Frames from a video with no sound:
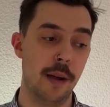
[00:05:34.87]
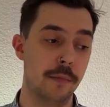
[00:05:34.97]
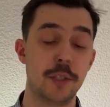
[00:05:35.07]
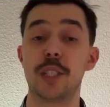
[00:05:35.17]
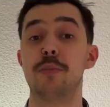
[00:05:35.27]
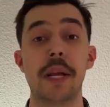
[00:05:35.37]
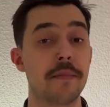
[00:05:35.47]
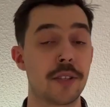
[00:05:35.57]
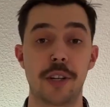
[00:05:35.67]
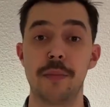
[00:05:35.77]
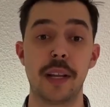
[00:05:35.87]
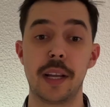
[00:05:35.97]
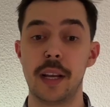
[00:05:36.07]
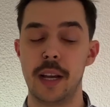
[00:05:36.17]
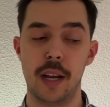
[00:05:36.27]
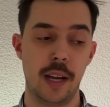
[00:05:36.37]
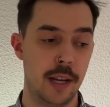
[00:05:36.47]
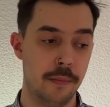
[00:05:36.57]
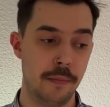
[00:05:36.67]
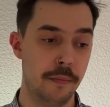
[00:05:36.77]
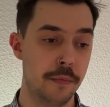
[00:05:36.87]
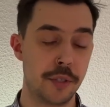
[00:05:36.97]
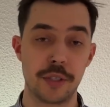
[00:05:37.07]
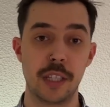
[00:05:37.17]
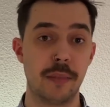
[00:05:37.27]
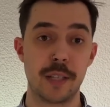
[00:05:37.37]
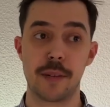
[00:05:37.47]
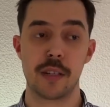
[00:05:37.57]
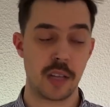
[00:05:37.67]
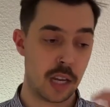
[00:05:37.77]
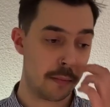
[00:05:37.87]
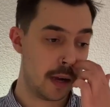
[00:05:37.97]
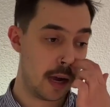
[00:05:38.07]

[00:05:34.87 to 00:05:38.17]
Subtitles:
just brainstorming, just in my spare time.